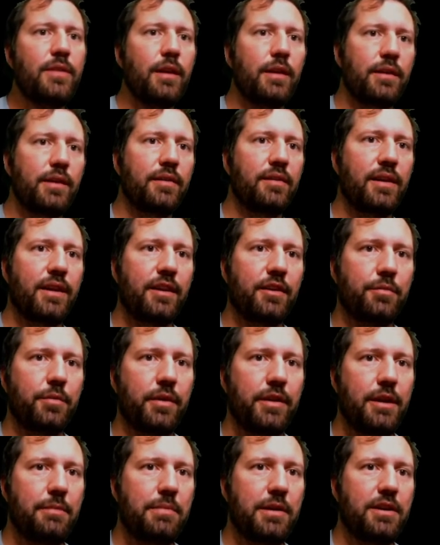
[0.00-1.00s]
These lands
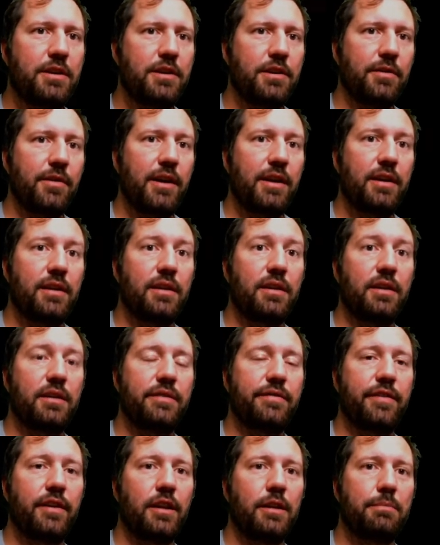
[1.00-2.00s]
will then be curated and
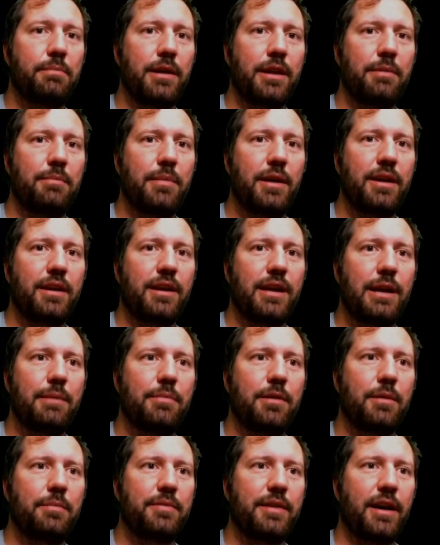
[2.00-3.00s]
developed by the
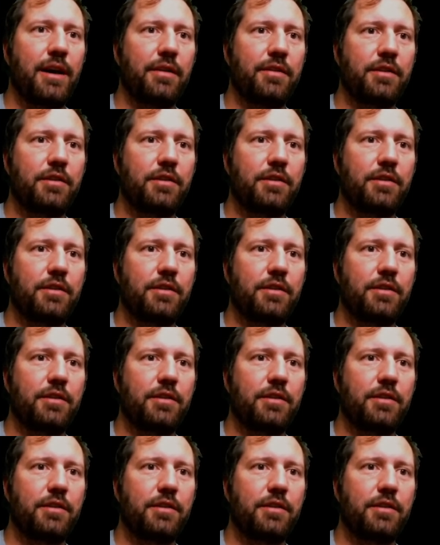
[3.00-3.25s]
Metagame Hub DAO